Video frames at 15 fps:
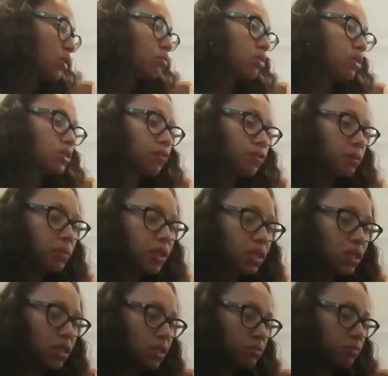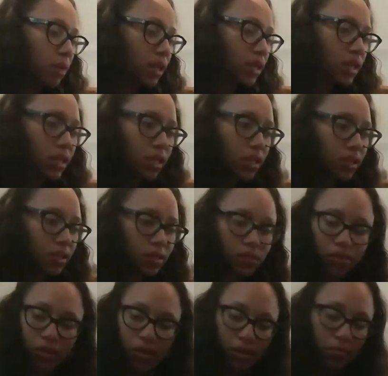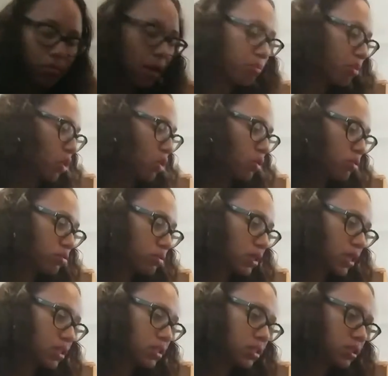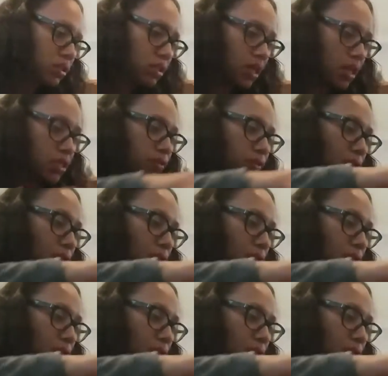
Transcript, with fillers: which for me and my kid and my beau, that's that's